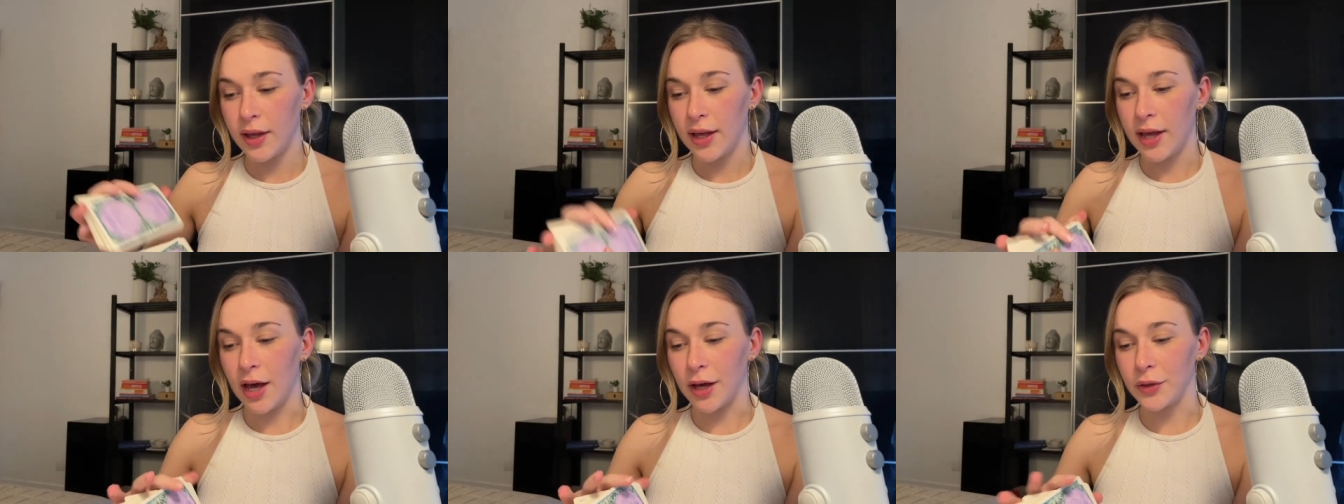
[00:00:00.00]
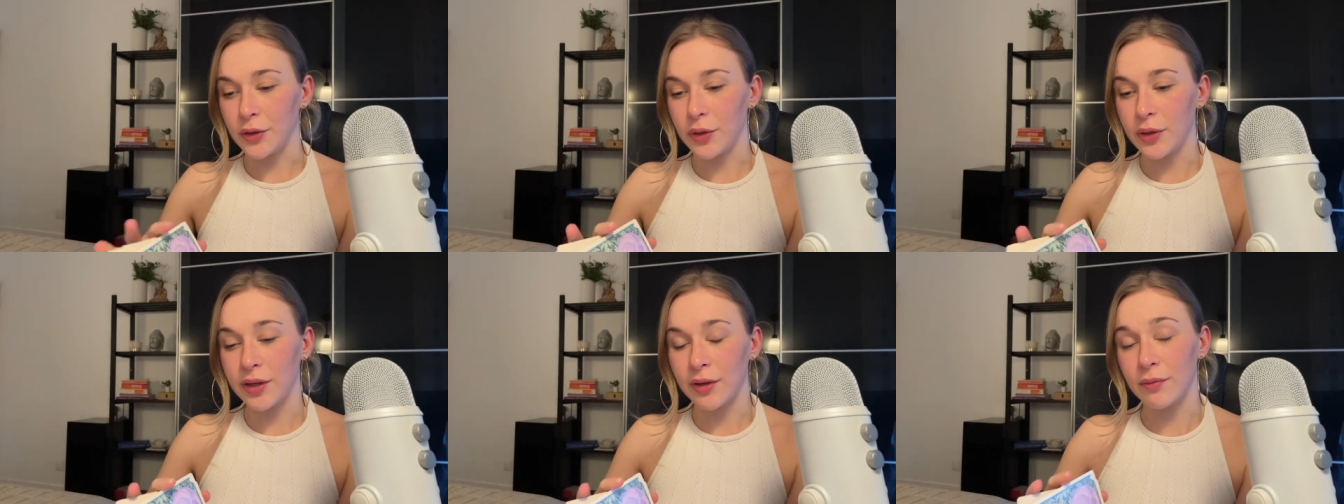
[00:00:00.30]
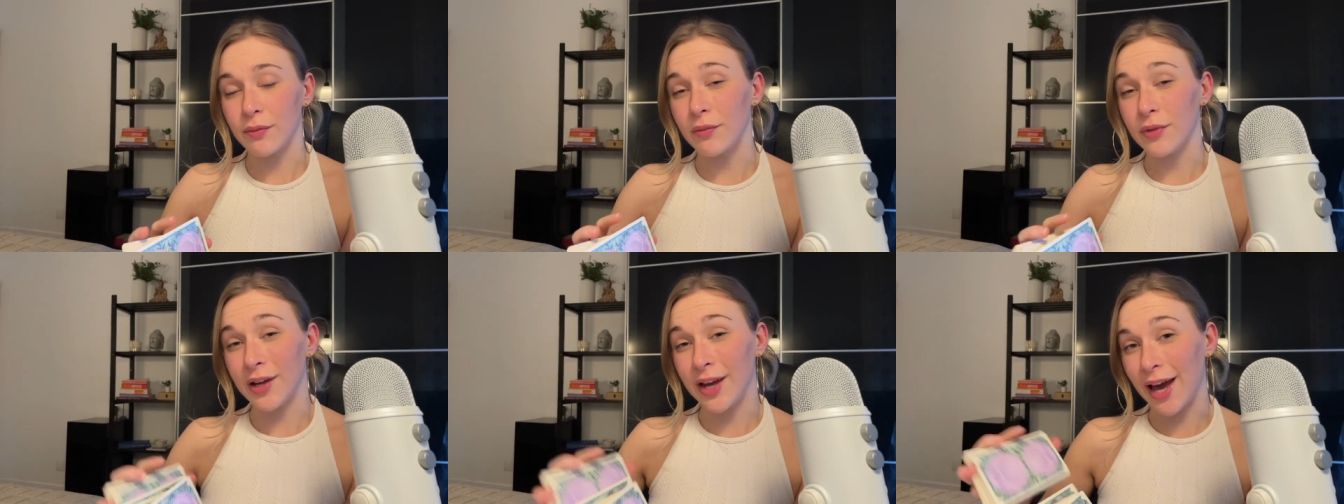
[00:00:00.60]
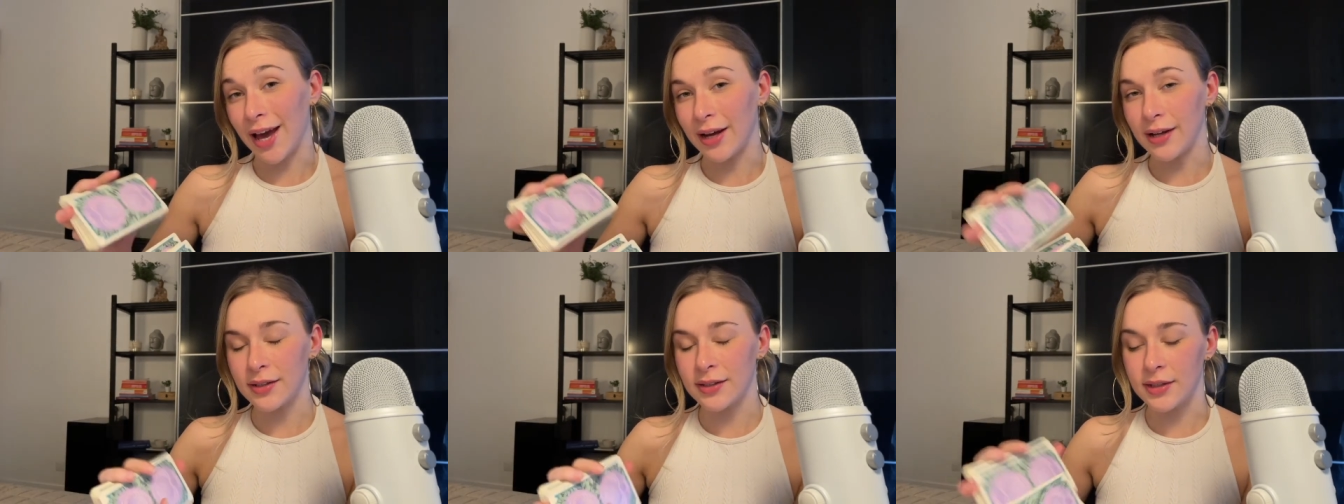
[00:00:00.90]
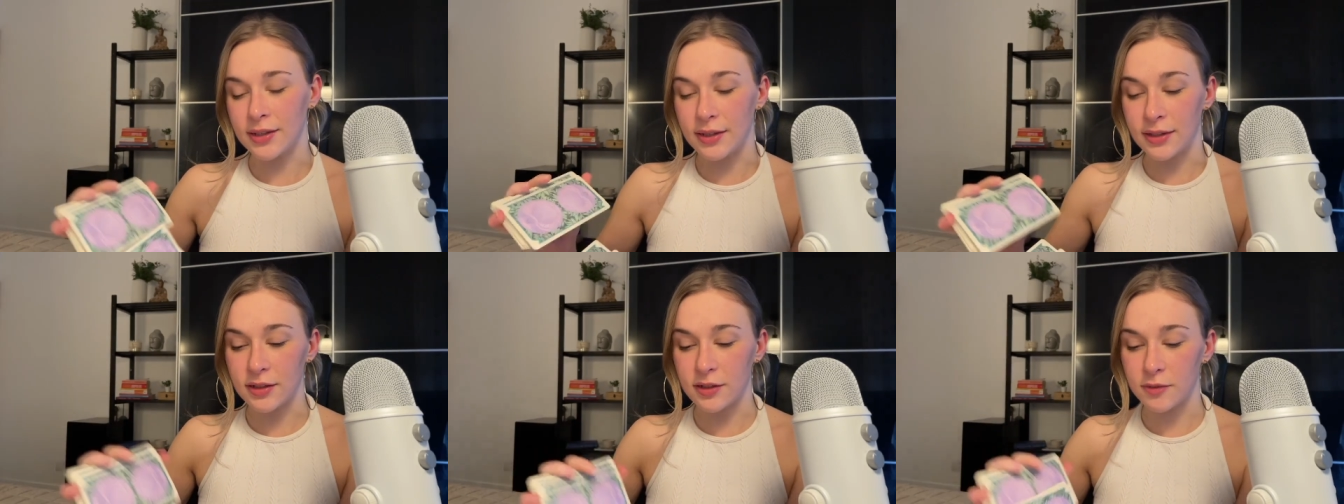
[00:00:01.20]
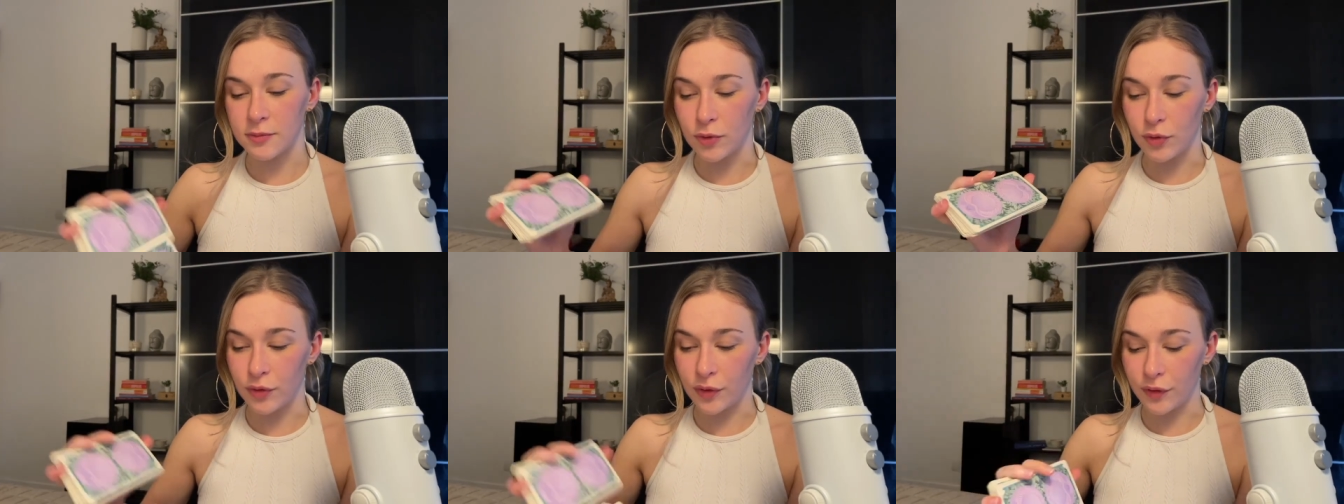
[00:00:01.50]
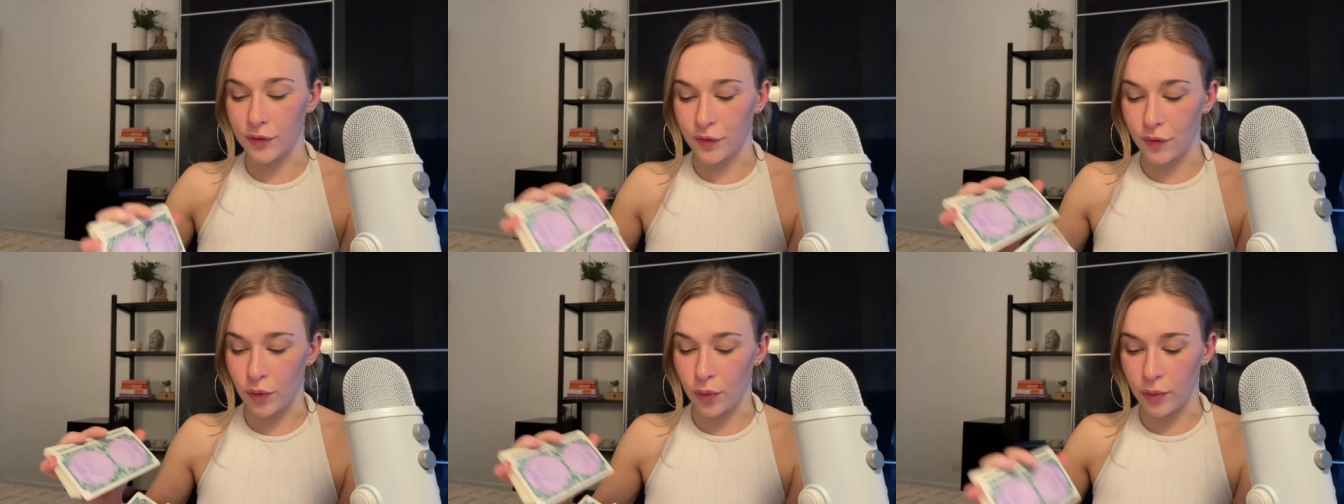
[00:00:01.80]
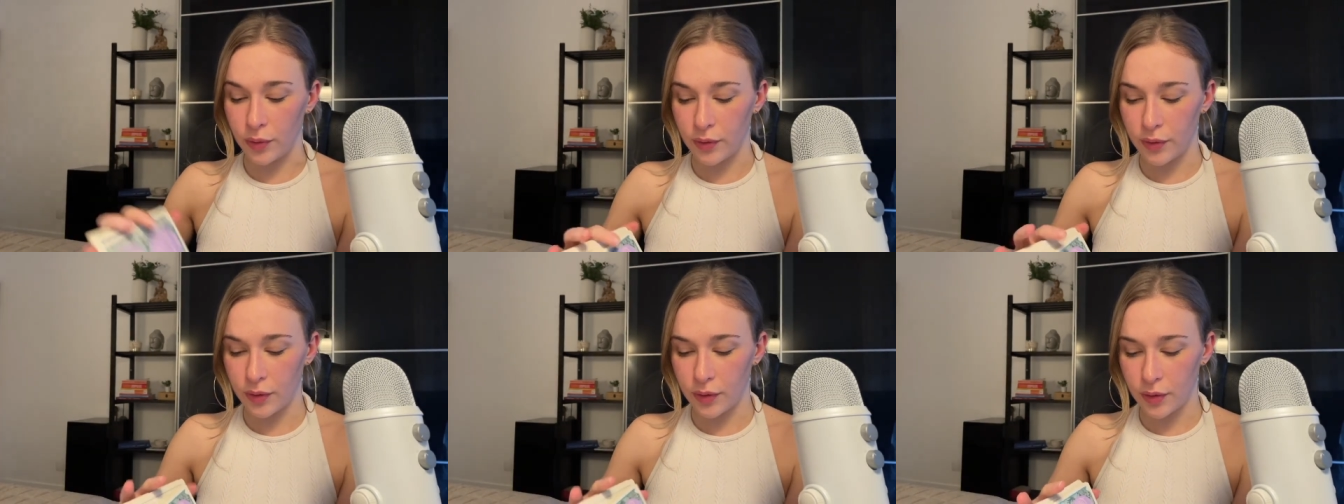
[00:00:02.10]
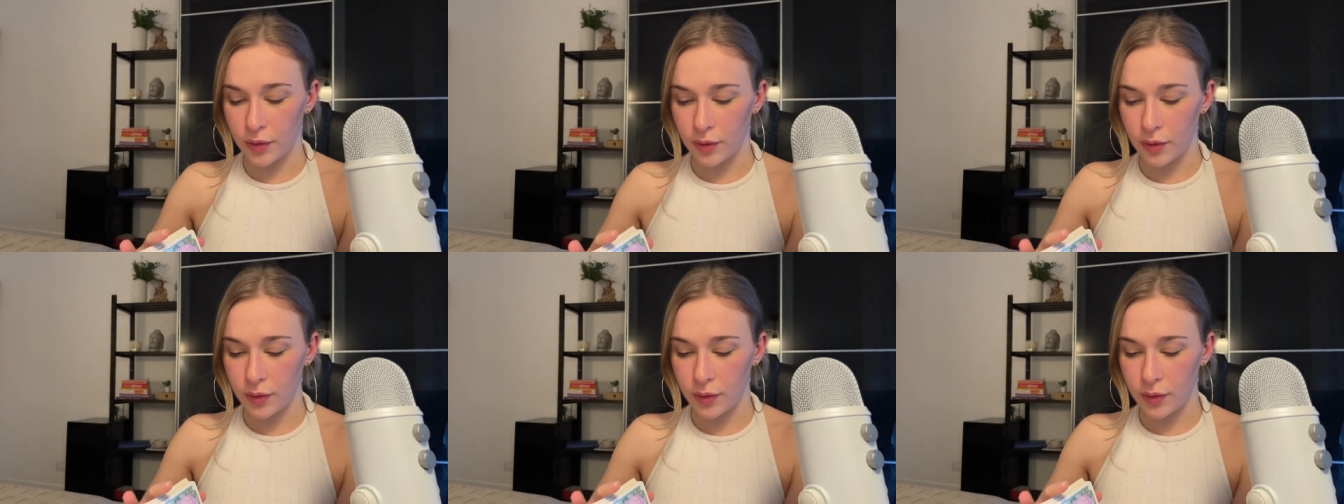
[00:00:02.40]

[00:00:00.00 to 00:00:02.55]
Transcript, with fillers: how you can react to this moving forward.